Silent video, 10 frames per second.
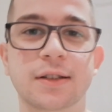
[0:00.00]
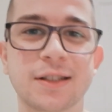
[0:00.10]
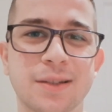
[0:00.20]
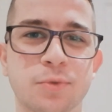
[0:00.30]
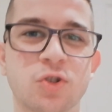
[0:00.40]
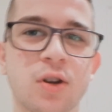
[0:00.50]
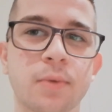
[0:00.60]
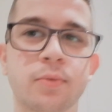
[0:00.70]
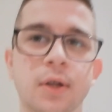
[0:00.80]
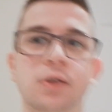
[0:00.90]
the
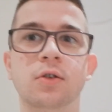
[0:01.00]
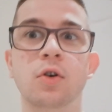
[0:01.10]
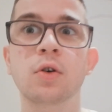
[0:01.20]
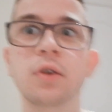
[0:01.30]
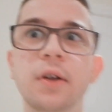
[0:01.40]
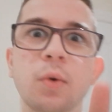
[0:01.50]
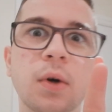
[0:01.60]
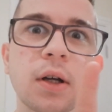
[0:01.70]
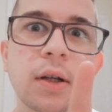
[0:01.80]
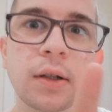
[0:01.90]
subscribe button only
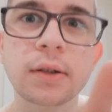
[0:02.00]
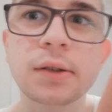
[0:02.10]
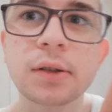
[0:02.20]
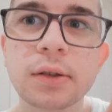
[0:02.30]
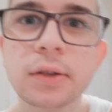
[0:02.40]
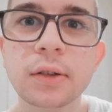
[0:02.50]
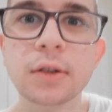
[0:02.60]
once.